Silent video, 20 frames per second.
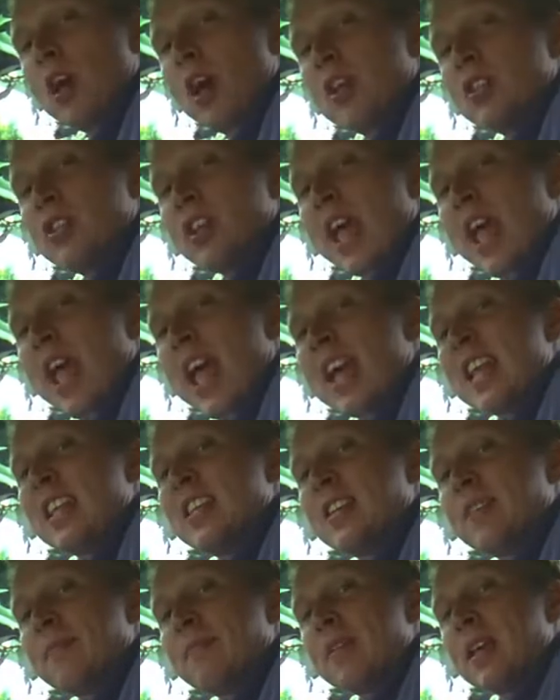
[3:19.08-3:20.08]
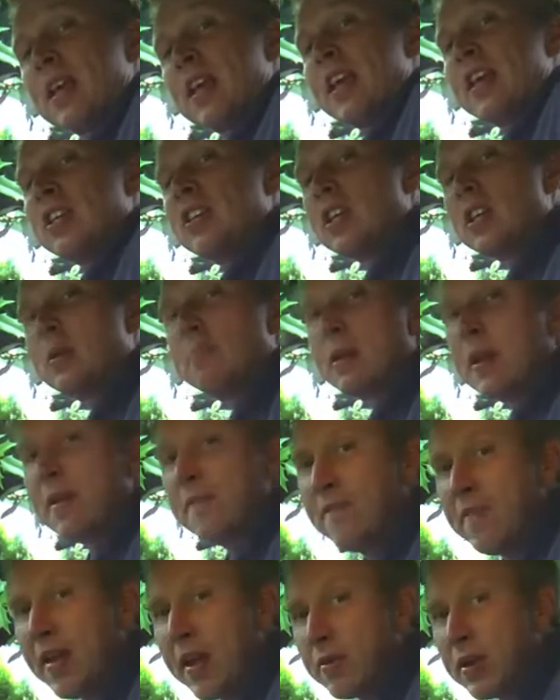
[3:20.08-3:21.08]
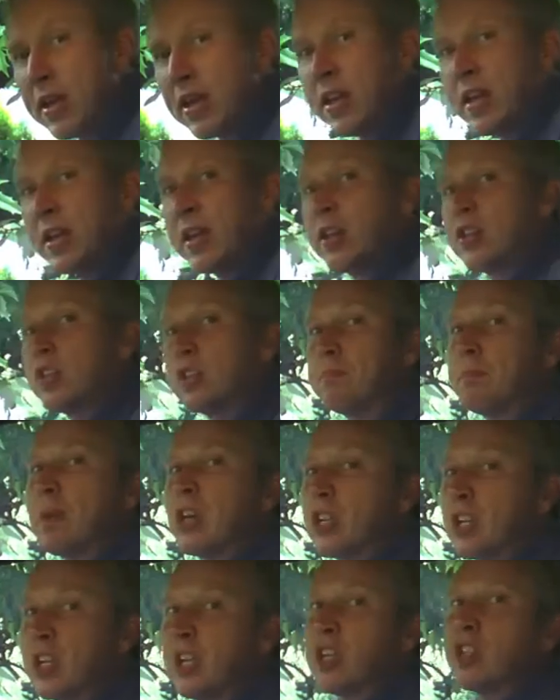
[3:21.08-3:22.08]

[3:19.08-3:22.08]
lies ahead is going to be a very special